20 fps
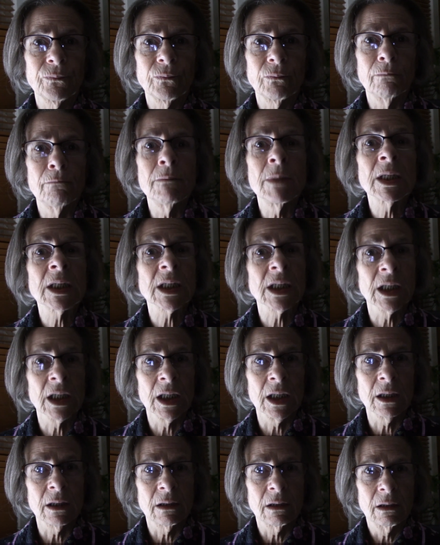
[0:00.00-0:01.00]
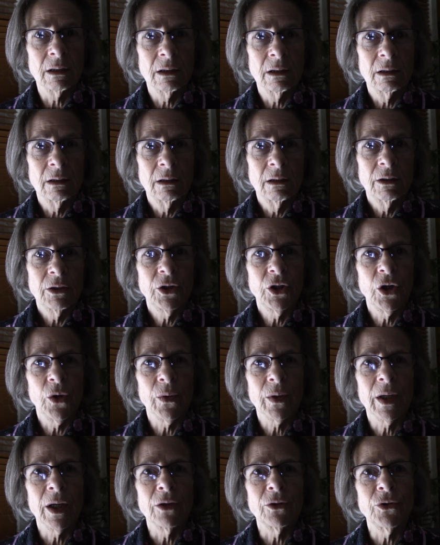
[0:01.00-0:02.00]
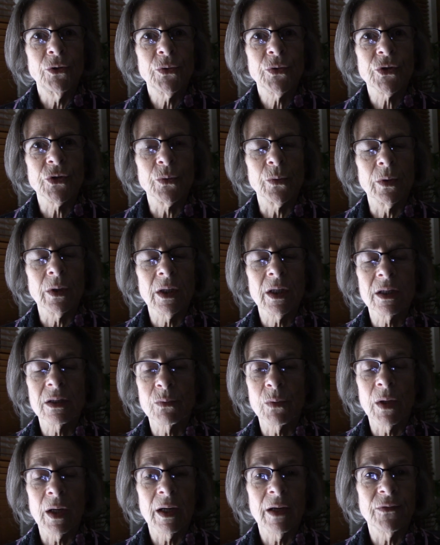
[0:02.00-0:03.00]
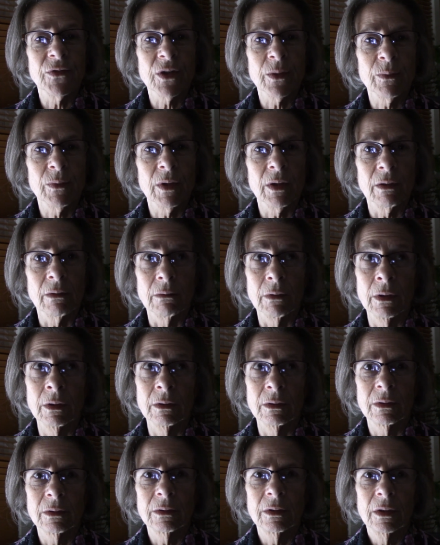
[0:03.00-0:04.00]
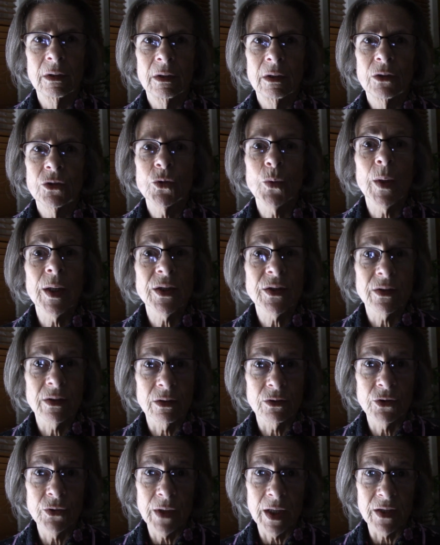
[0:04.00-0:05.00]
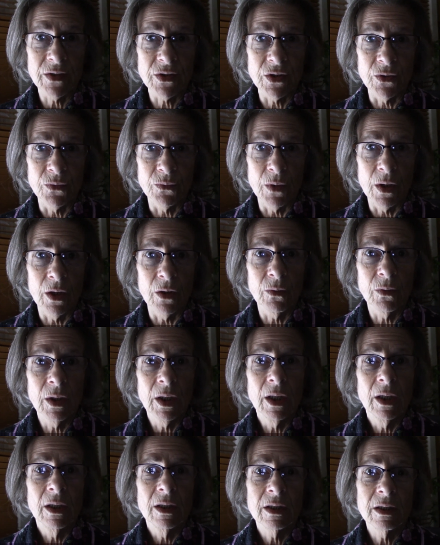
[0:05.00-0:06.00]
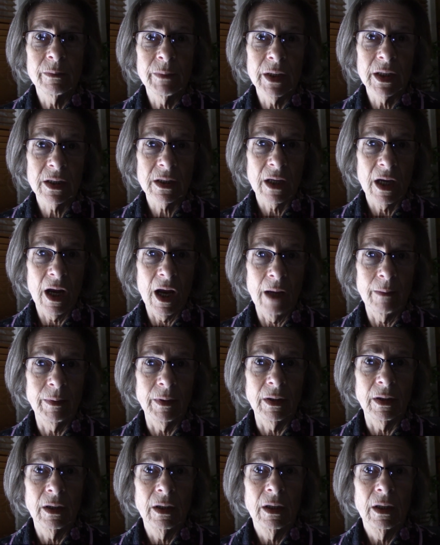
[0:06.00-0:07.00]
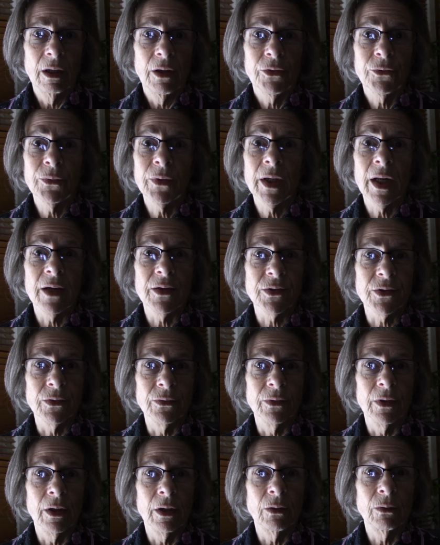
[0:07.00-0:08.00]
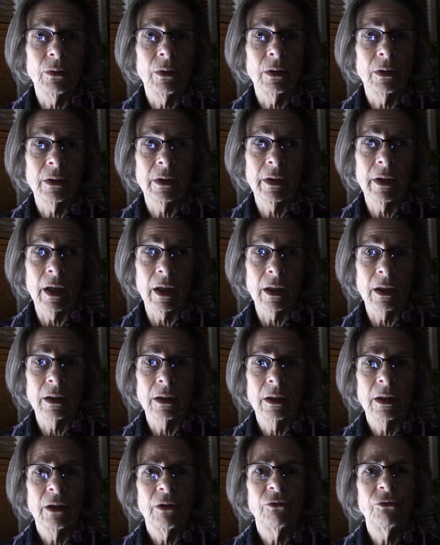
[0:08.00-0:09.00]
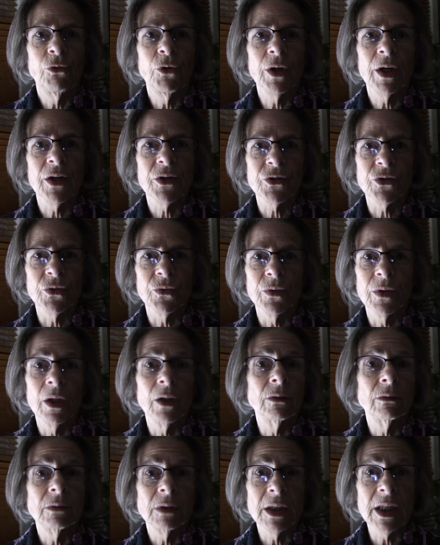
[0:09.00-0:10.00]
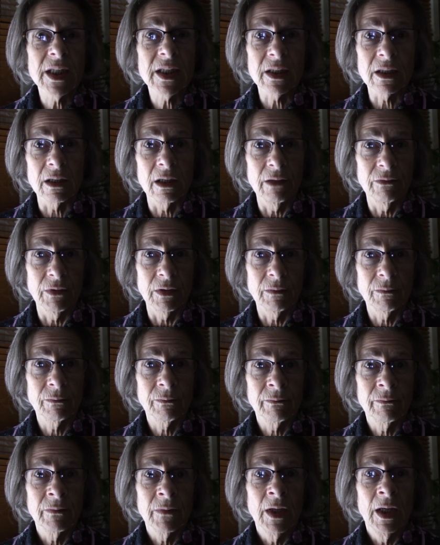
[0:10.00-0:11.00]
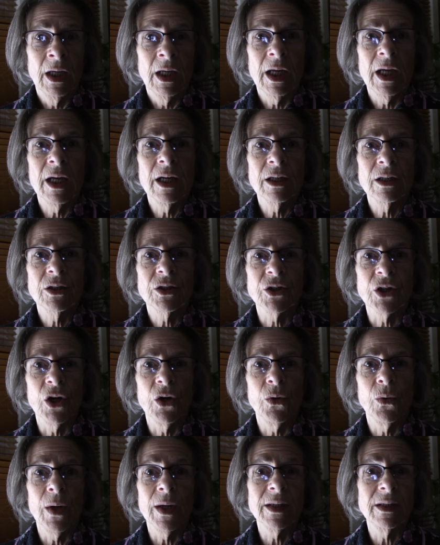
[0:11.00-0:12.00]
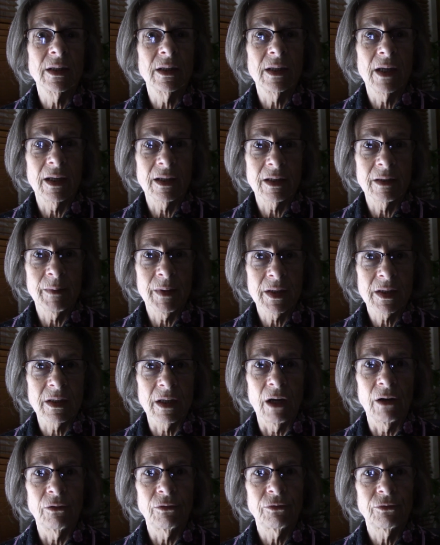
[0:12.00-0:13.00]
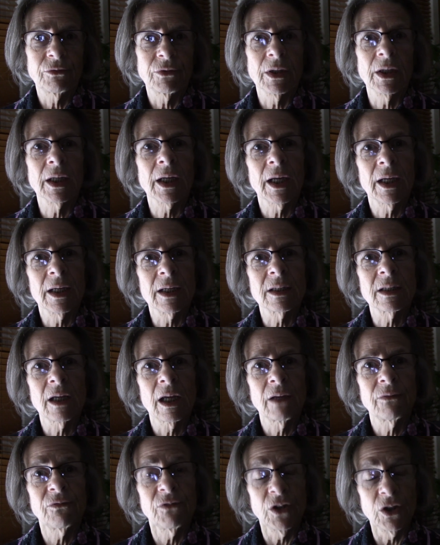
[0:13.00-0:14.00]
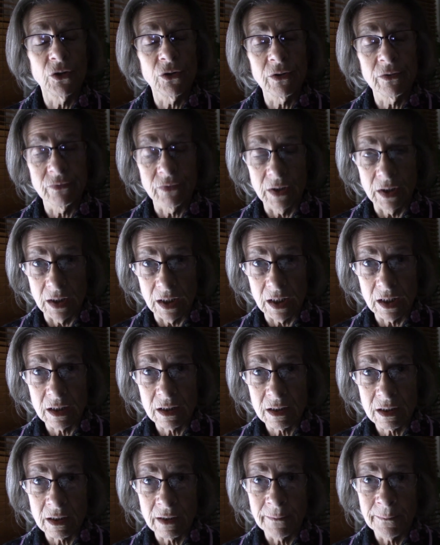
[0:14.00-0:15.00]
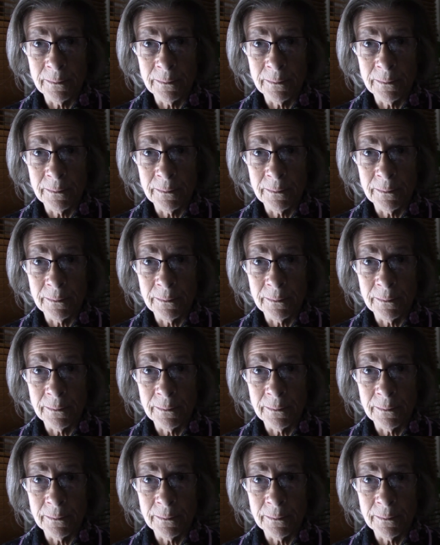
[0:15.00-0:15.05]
missing it. You know, I got used to it because when I have something 2 days in a row, to me it's a habit. 3 days in a row, yeah. 4 days in a row, it's a given. And so I did that to myself, and I had to feel the feelings